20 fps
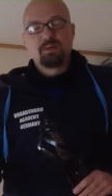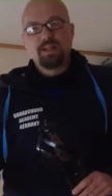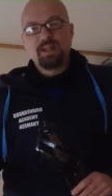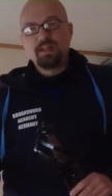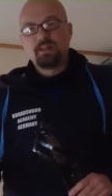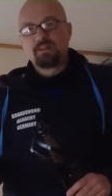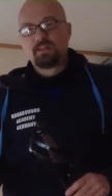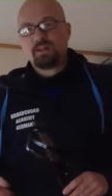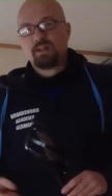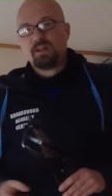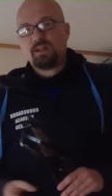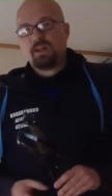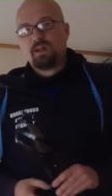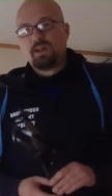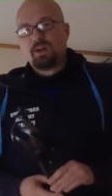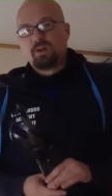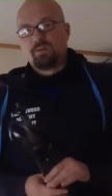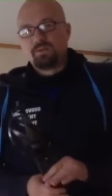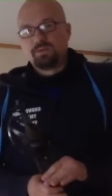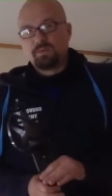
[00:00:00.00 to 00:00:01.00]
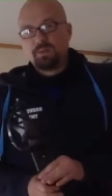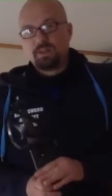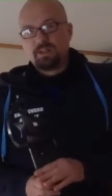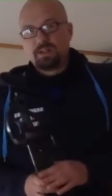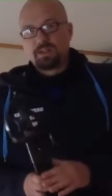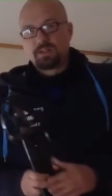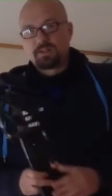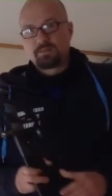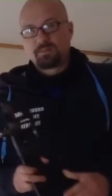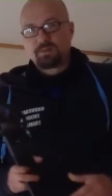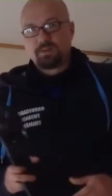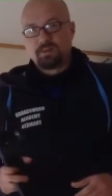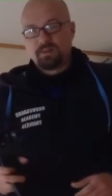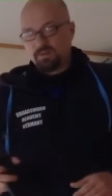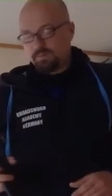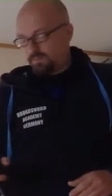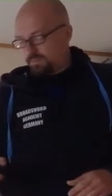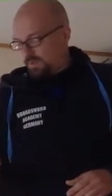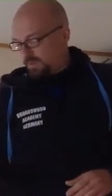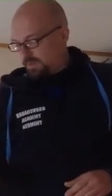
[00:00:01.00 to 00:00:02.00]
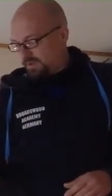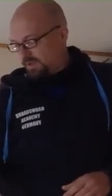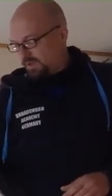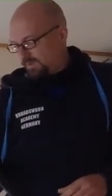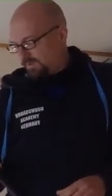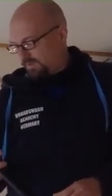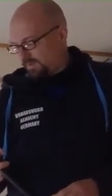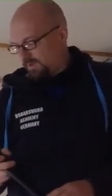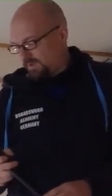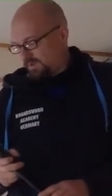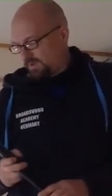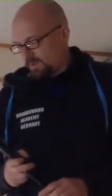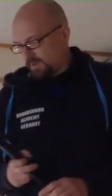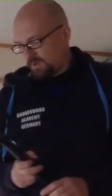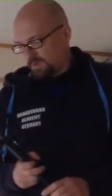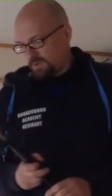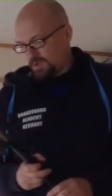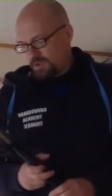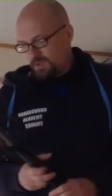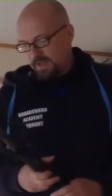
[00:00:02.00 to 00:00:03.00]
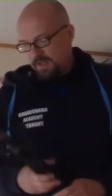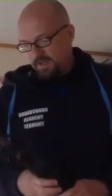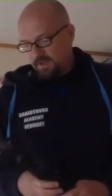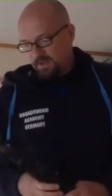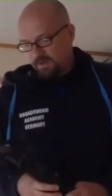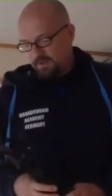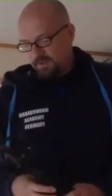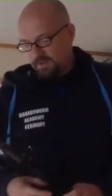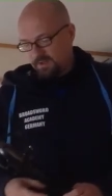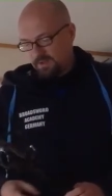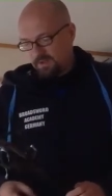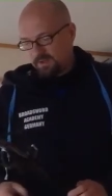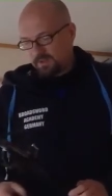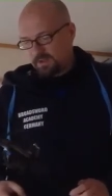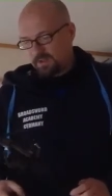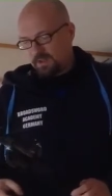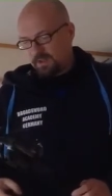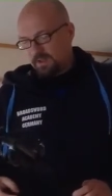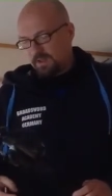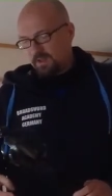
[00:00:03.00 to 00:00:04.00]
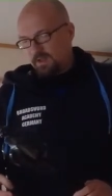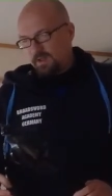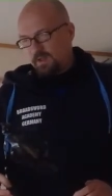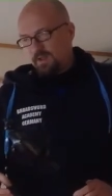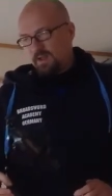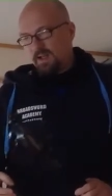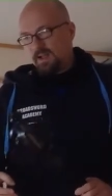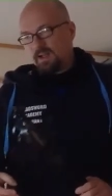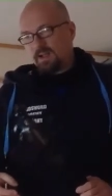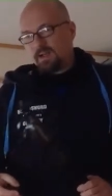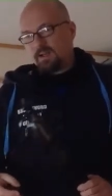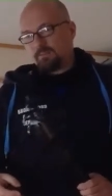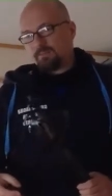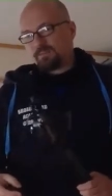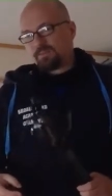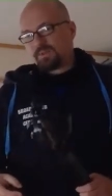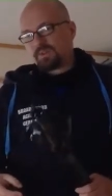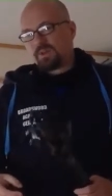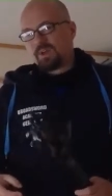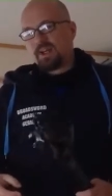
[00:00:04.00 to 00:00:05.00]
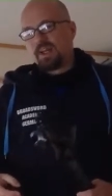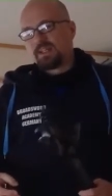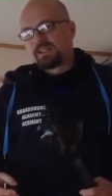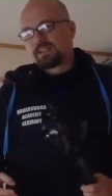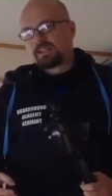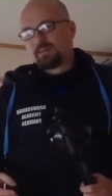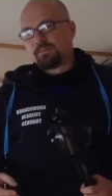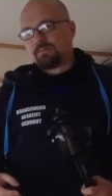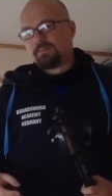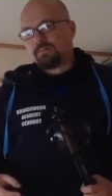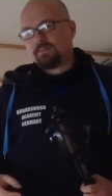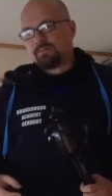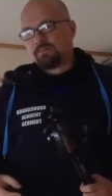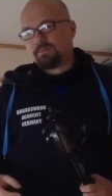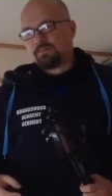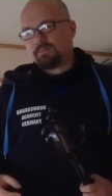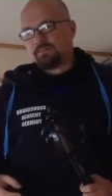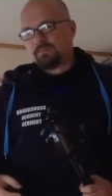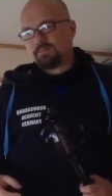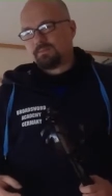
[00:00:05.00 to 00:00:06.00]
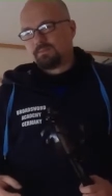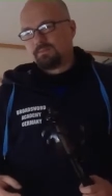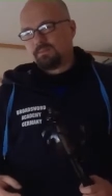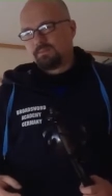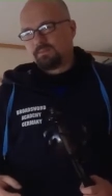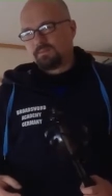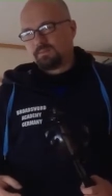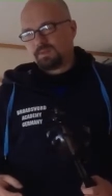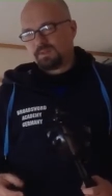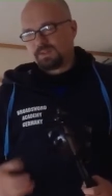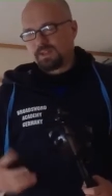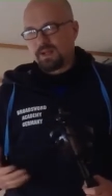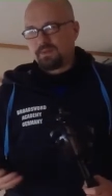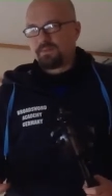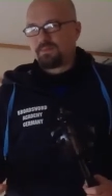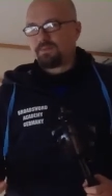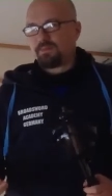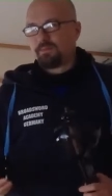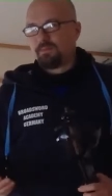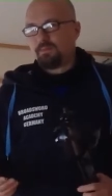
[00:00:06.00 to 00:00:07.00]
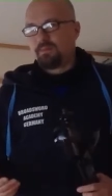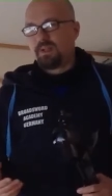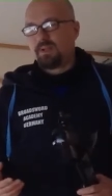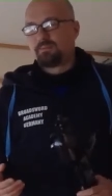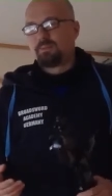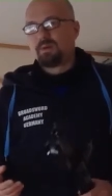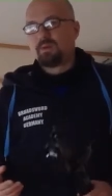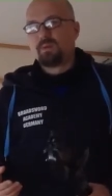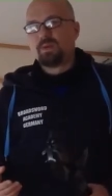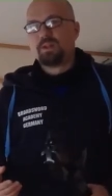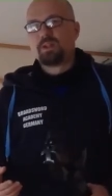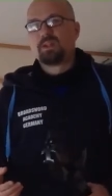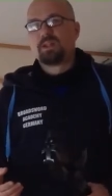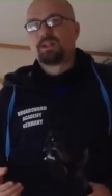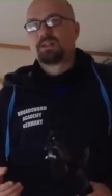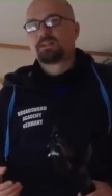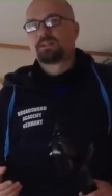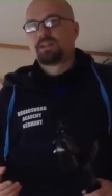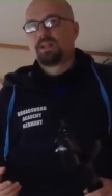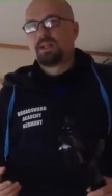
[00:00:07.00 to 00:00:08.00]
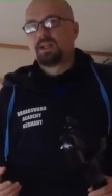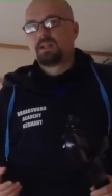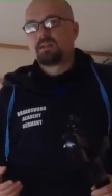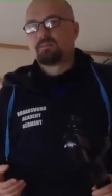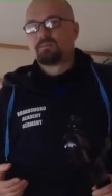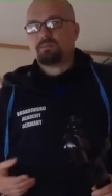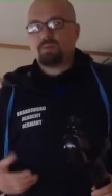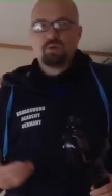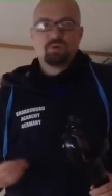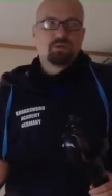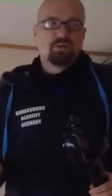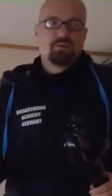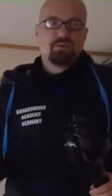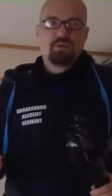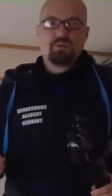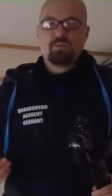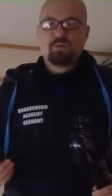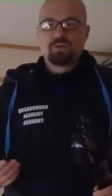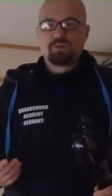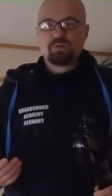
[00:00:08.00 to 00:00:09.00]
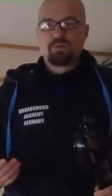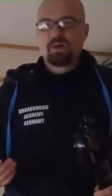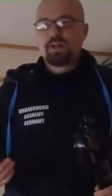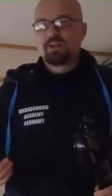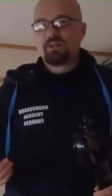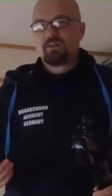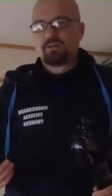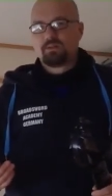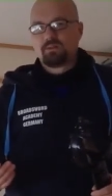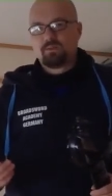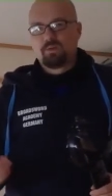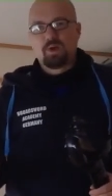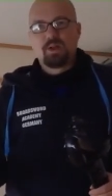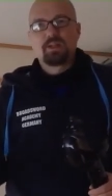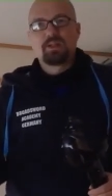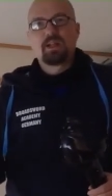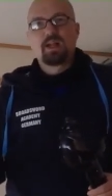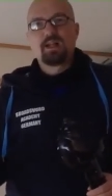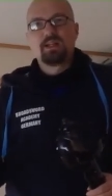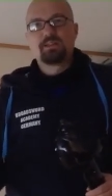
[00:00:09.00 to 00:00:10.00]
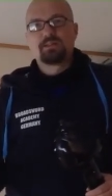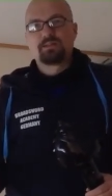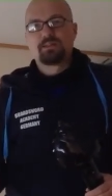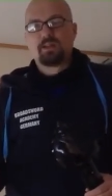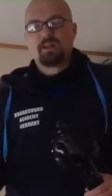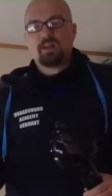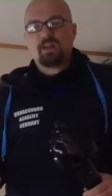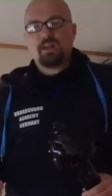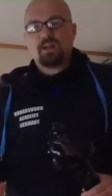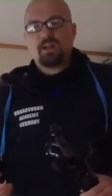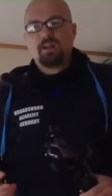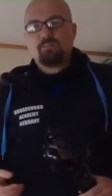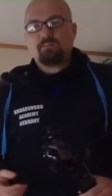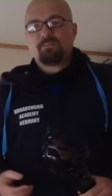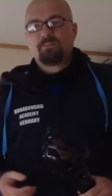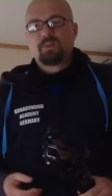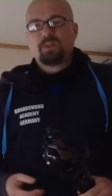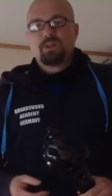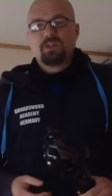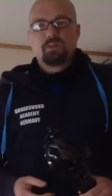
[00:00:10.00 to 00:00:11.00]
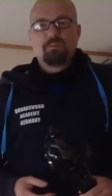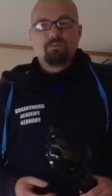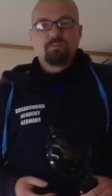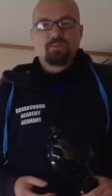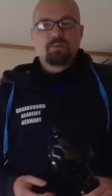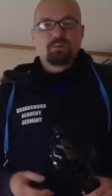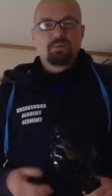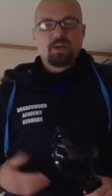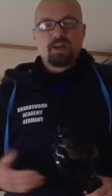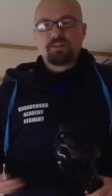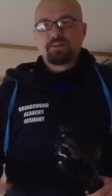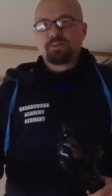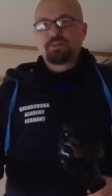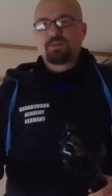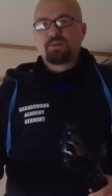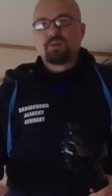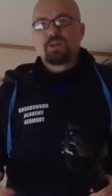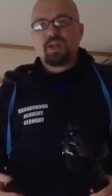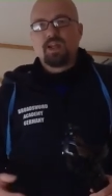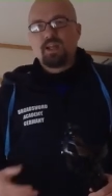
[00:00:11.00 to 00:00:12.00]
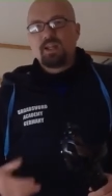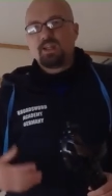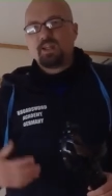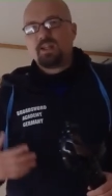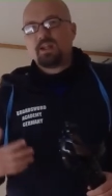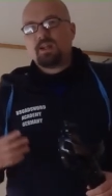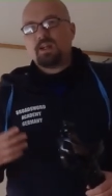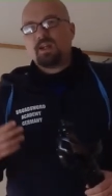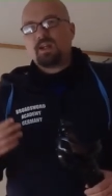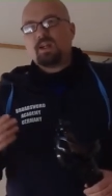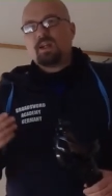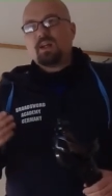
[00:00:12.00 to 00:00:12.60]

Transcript: blade of the Windlass primitive Scottish dagger or dirk. So I had some stuff made by Windlass, and most of it was quite nice. The price is okay.